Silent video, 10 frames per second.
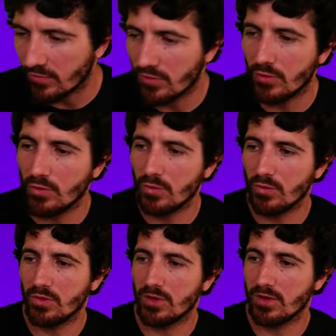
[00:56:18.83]

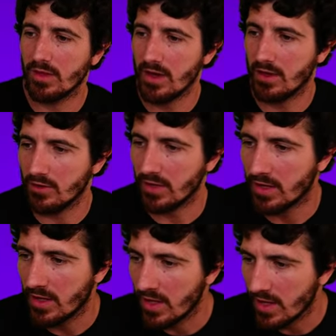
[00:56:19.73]
you, yeah, okay.
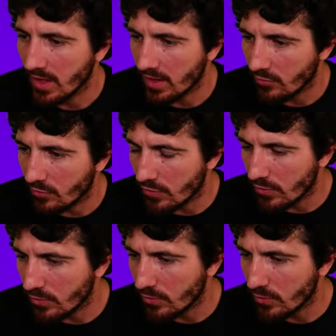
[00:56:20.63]
If
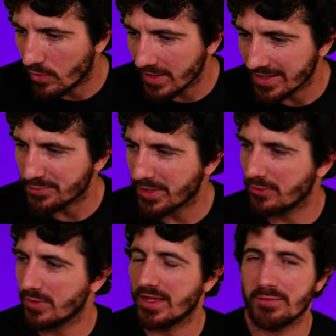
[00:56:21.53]
you can explain
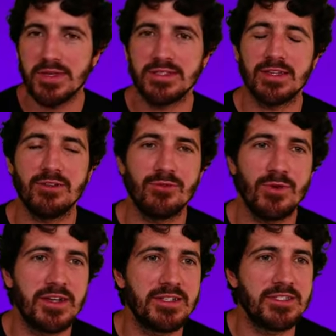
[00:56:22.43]
what that means, I don't
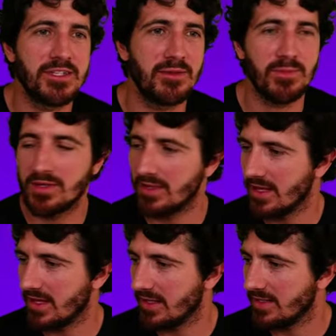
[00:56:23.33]
quite understand, but
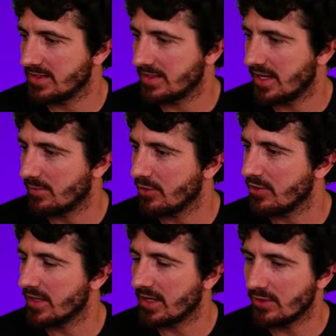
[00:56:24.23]
yeah, let's see. I'm gonna
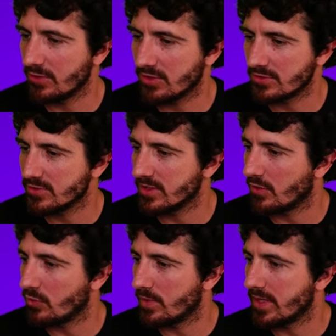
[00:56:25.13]
take a look also at
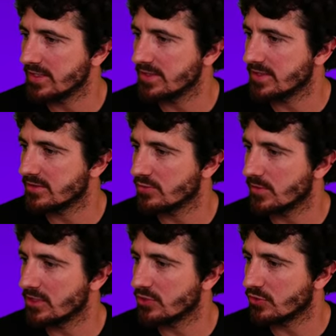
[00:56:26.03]
OBS just to
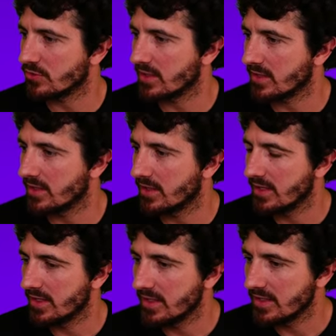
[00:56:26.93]
make sure that
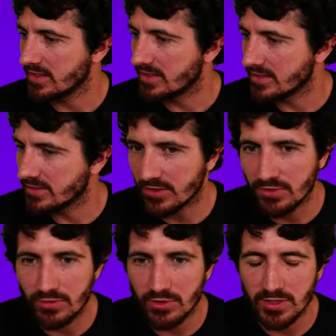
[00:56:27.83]
this is
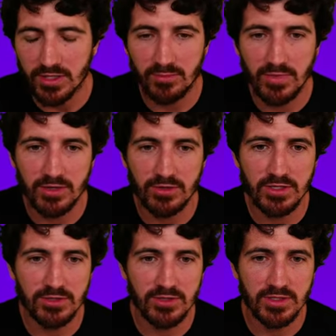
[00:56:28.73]
not throttling my
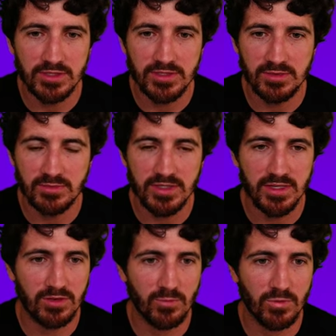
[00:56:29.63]
connection. It seems
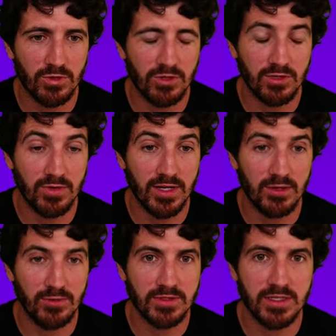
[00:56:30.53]
like we're not really
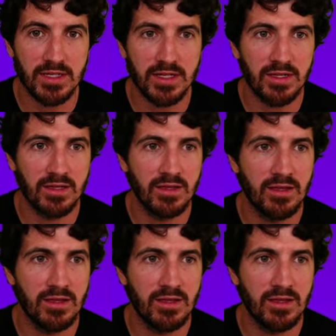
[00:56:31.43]
losing any